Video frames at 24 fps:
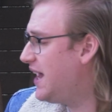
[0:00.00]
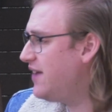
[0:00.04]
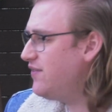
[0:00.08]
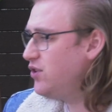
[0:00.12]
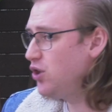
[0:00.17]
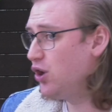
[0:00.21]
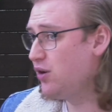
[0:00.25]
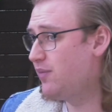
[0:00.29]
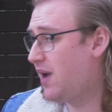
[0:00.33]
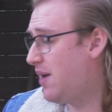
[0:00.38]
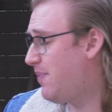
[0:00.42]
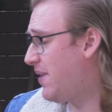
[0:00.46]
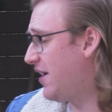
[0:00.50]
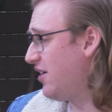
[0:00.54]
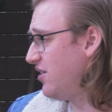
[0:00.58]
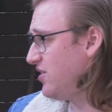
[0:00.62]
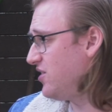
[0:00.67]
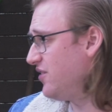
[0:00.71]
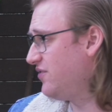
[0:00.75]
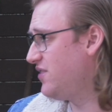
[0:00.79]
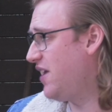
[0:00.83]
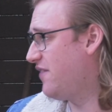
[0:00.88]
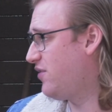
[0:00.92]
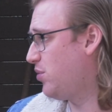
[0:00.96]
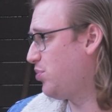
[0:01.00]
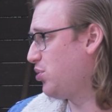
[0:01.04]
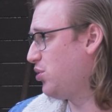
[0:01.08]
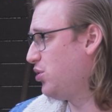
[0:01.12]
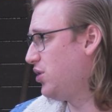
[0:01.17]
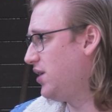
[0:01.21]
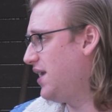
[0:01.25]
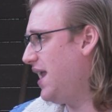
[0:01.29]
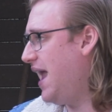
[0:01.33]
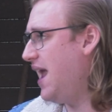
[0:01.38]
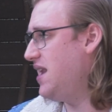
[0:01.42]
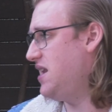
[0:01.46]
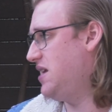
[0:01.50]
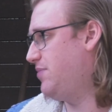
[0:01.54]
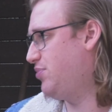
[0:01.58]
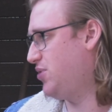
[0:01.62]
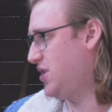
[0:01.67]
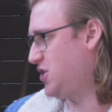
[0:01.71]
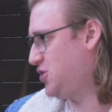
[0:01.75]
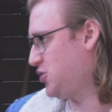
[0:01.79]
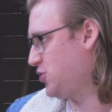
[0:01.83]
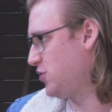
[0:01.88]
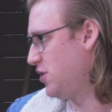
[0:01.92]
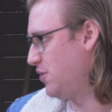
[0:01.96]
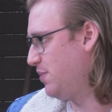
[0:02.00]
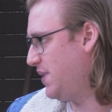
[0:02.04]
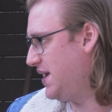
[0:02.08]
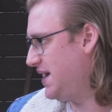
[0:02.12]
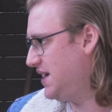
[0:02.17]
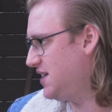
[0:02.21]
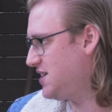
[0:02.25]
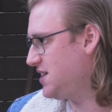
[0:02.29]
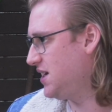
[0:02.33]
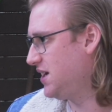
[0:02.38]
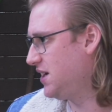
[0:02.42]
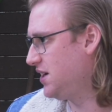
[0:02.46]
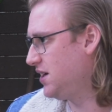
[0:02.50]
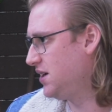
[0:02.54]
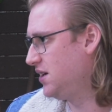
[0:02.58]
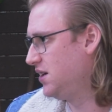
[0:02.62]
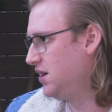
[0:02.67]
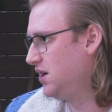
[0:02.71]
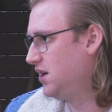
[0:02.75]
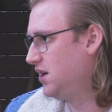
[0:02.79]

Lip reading: even though my parents have never put any pressure on me to